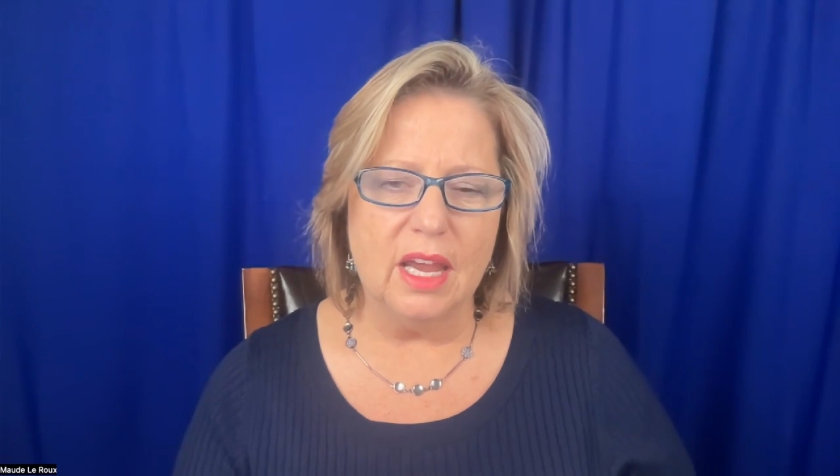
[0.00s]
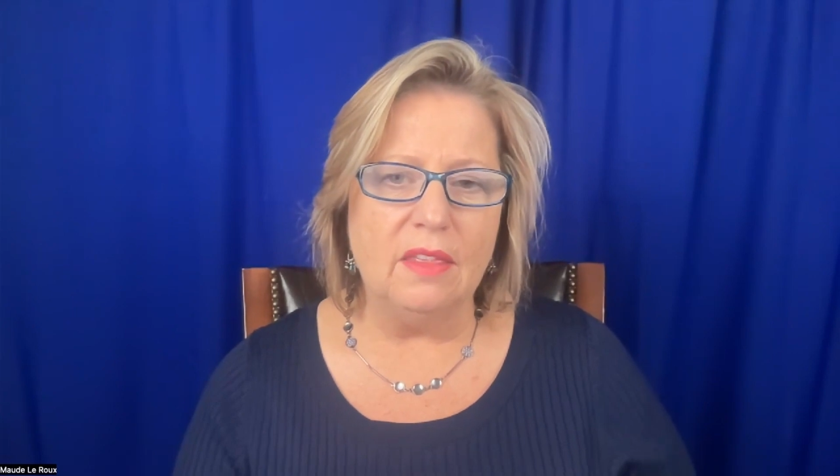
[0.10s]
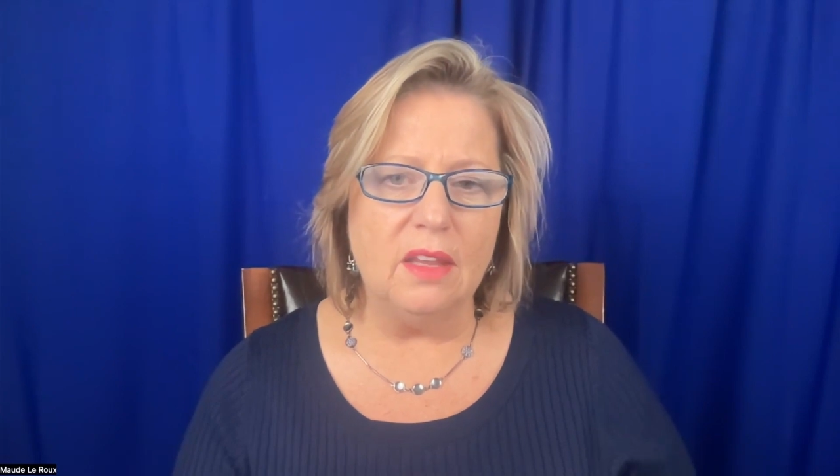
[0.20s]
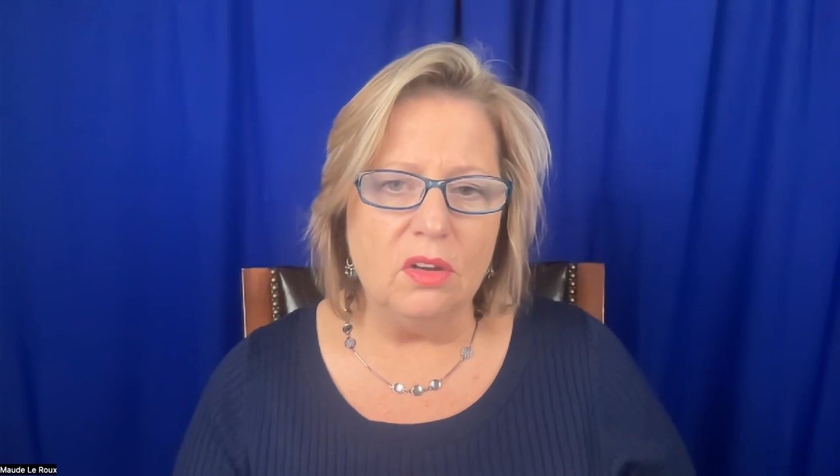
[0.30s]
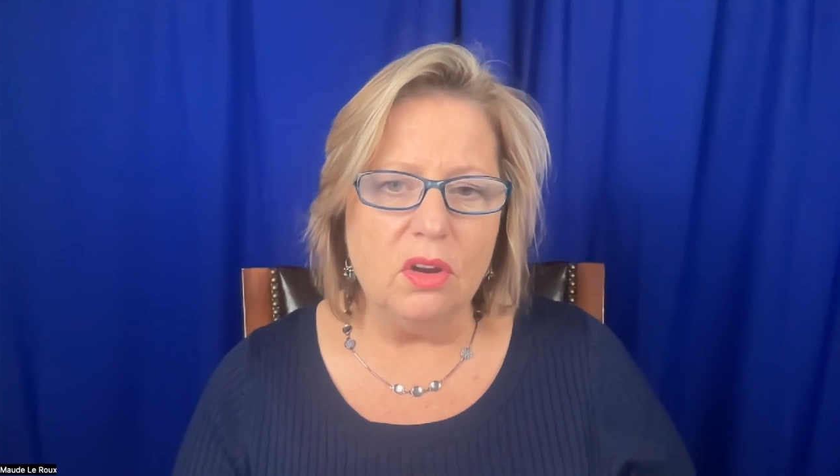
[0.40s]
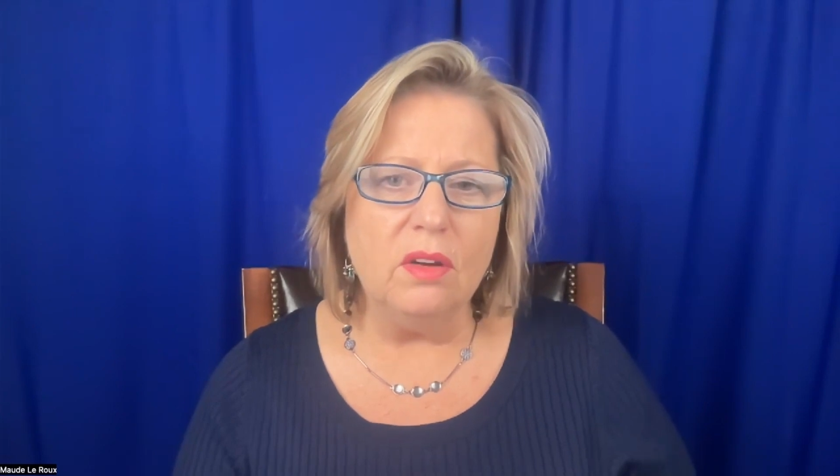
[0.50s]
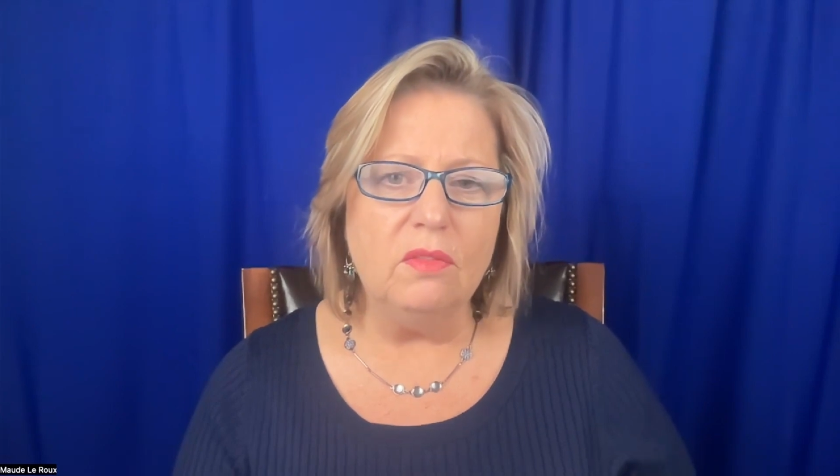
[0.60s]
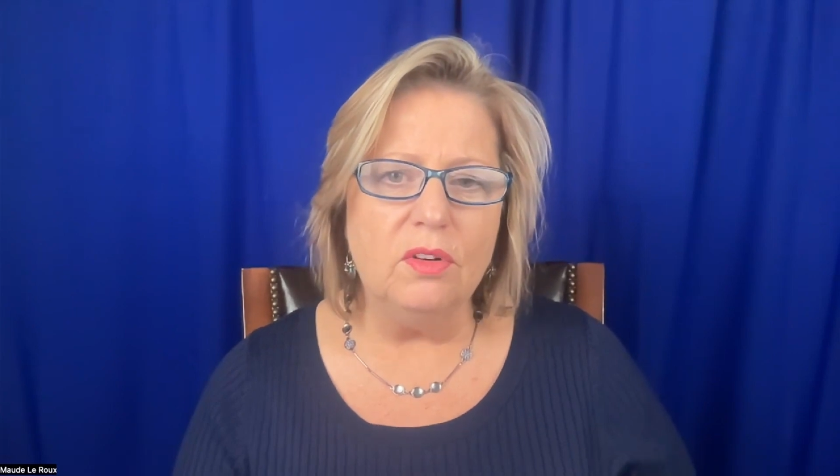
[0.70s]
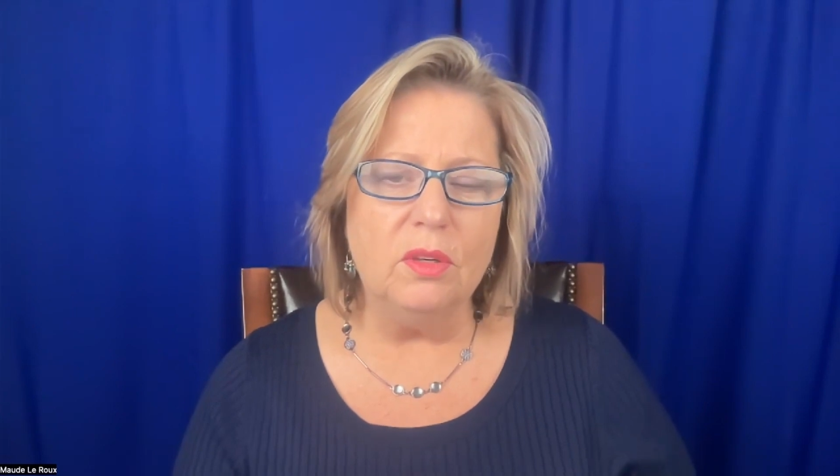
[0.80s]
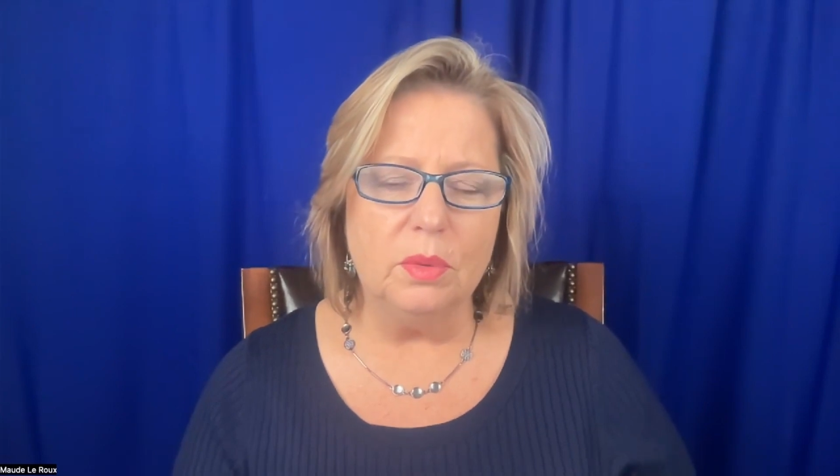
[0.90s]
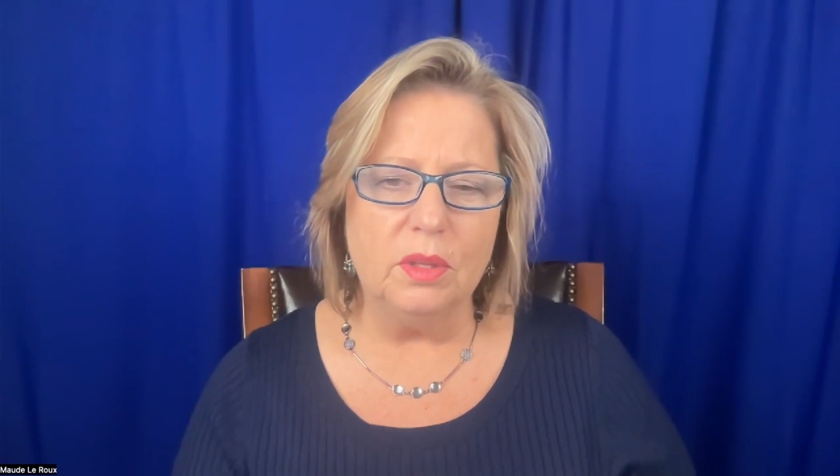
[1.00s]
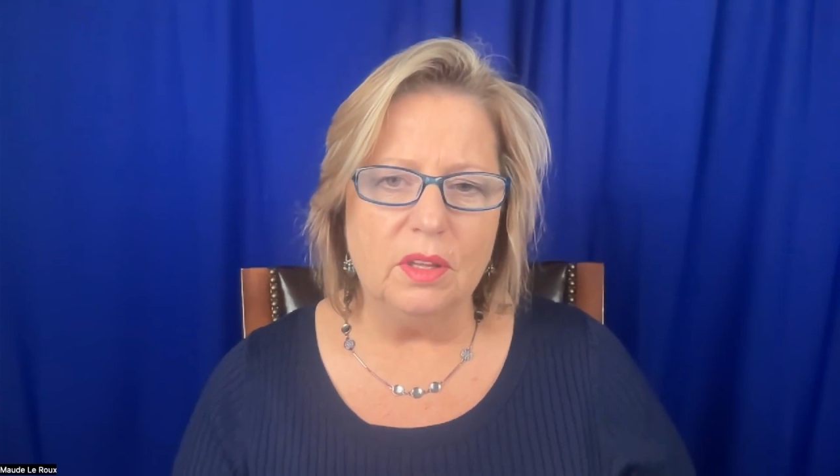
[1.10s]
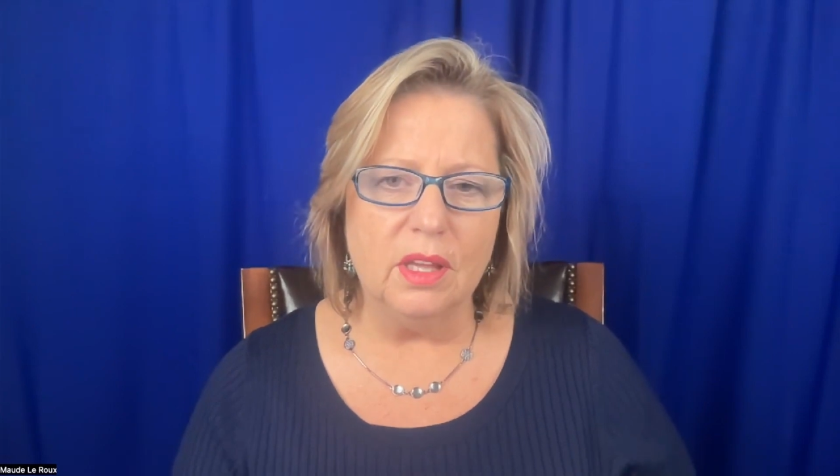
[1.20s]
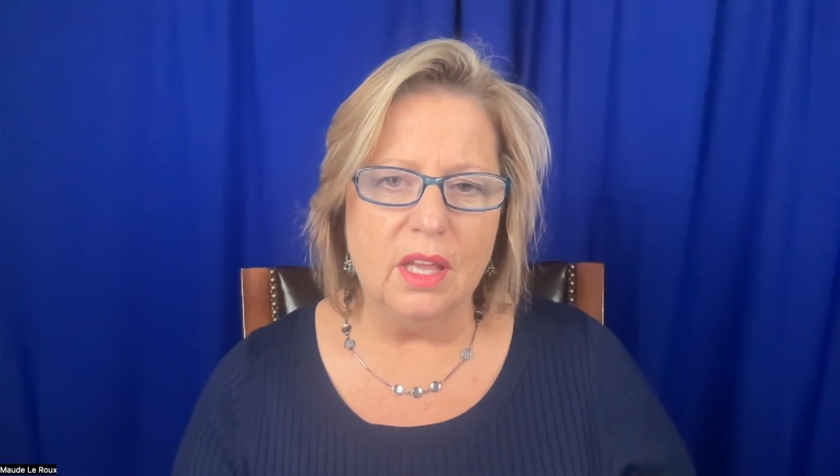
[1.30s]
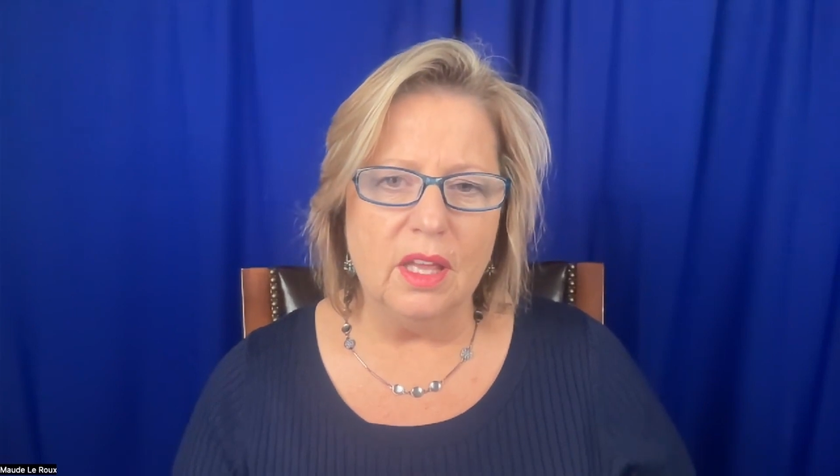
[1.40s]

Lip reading: and the nonverbal